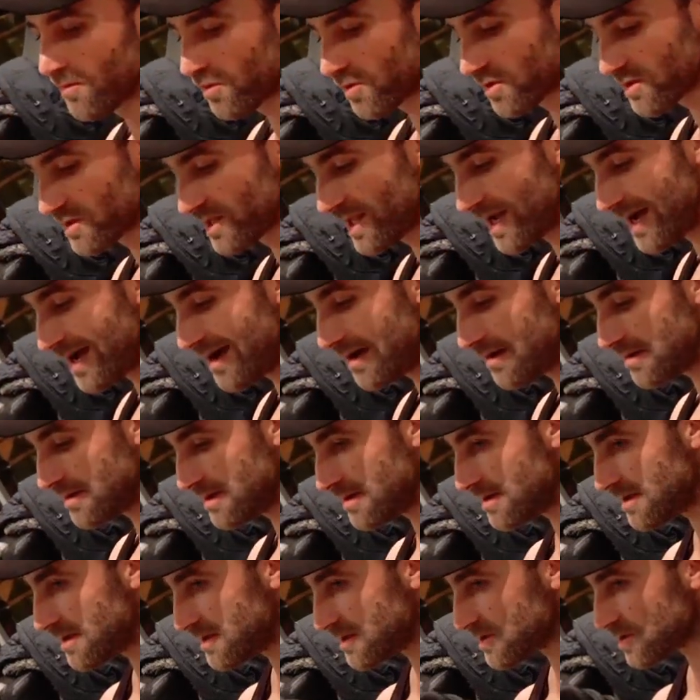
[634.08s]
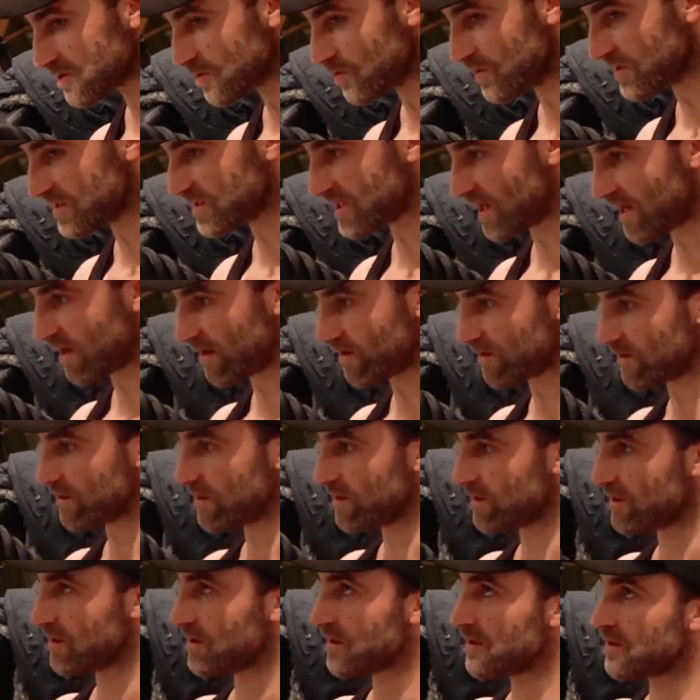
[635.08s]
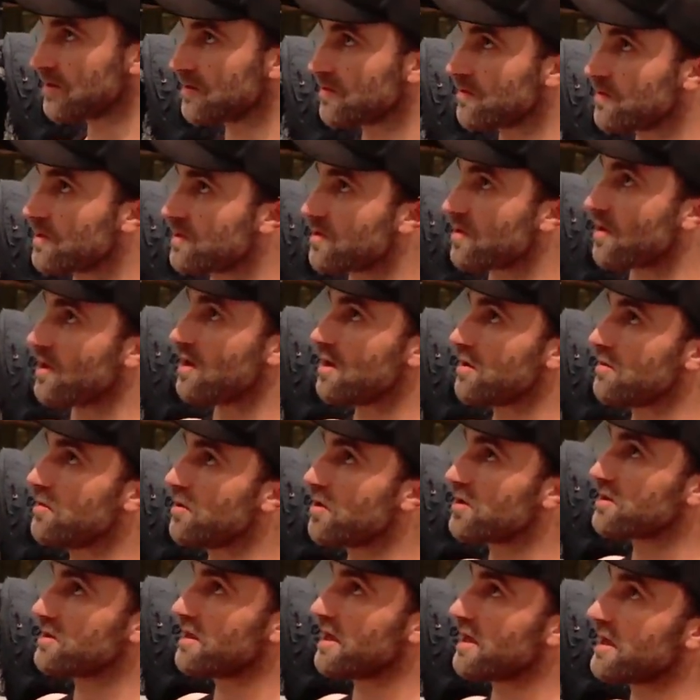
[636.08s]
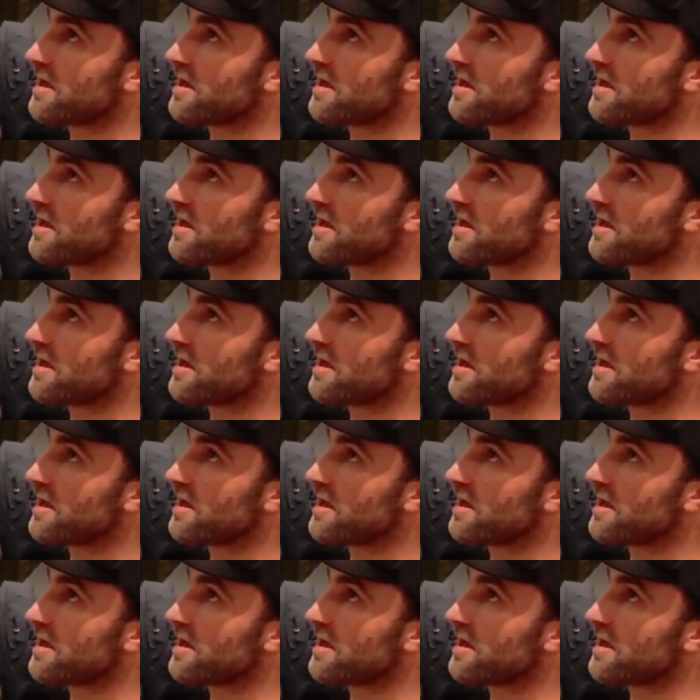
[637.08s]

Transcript: pull down, squeeze out with your elbow at the